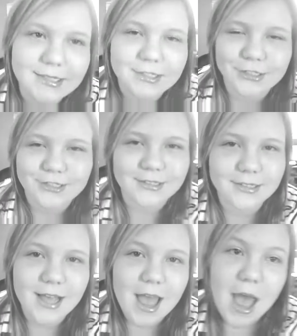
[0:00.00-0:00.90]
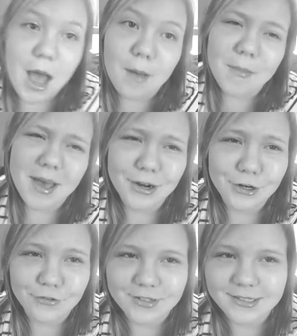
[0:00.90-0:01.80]
It's just a
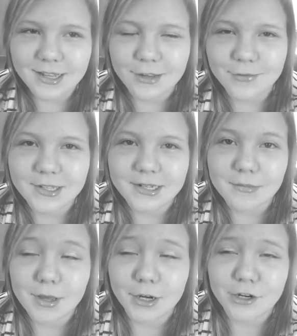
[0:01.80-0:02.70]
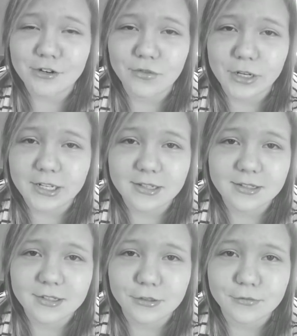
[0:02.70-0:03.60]
matter of excitement and a matter of waiting,
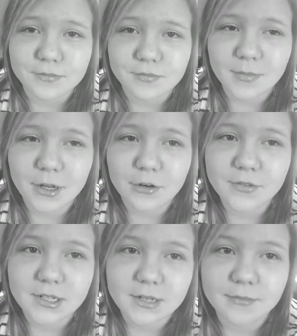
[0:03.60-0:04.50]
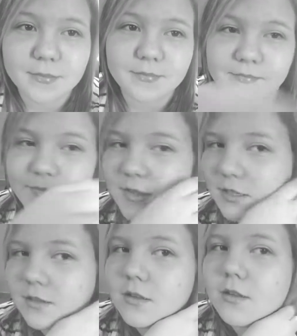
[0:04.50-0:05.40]
so a matter of time,
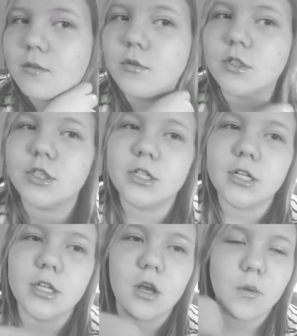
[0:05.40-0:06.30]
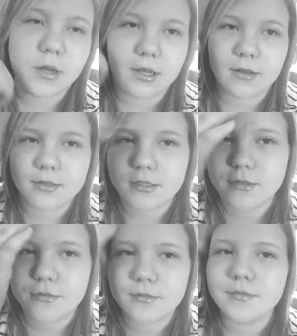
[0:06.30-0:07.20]
which it'll all work out.
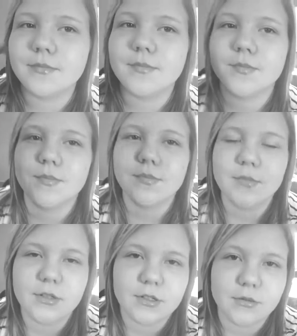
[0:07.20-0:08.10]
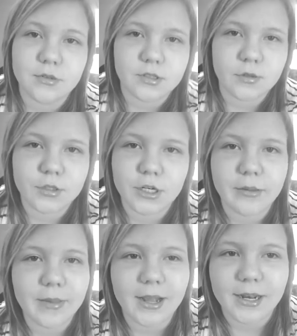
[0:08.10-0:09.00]
So, you know, there's no
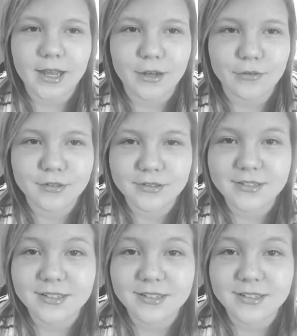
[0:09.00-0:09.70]
turning back now.